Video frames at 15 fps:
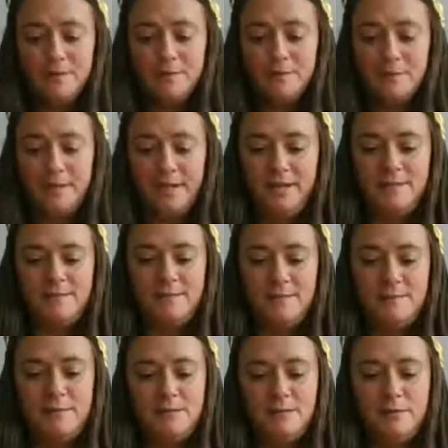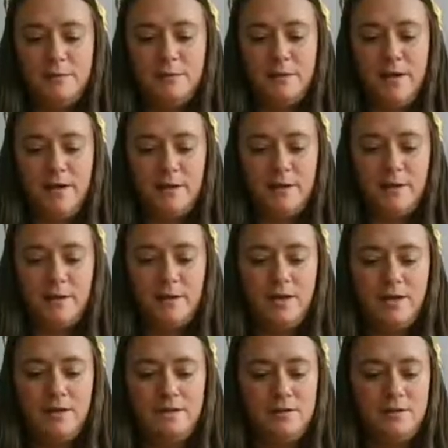but it's up to you how you want
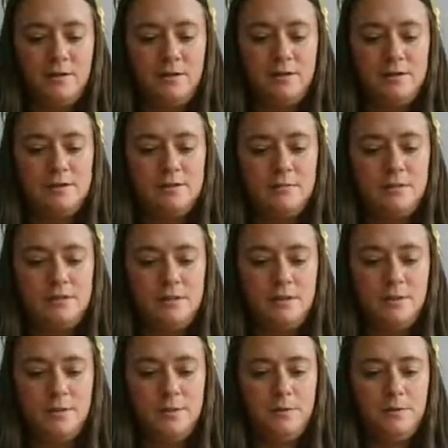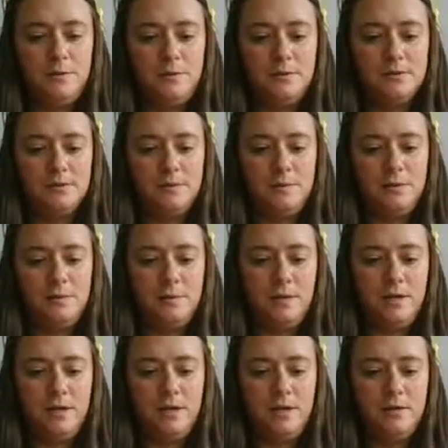them to look. So I'm just gonna pull these all
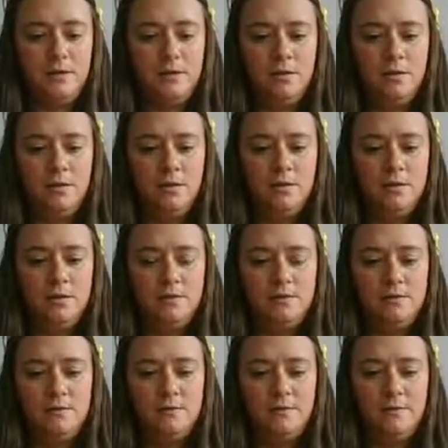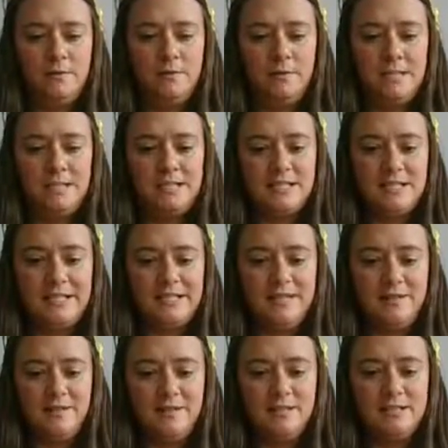apart. Some of them like to get a
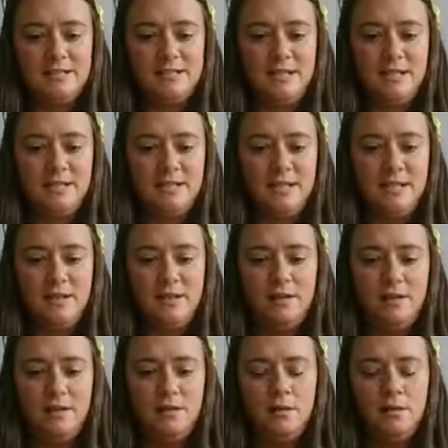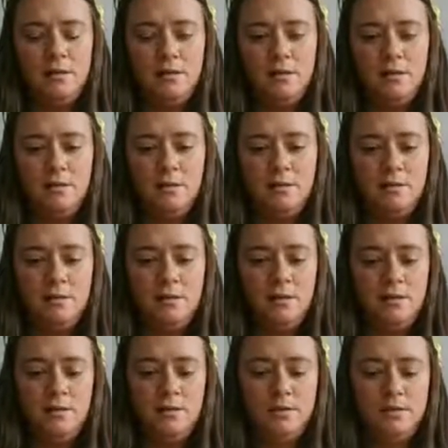little stuck together,
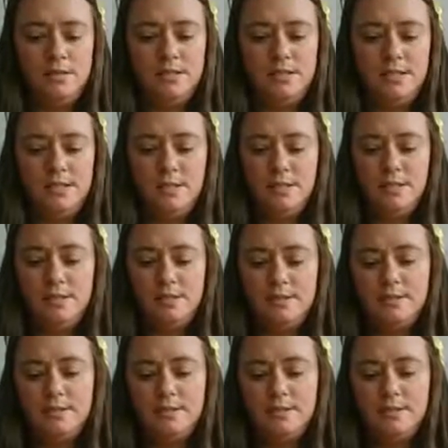just like this.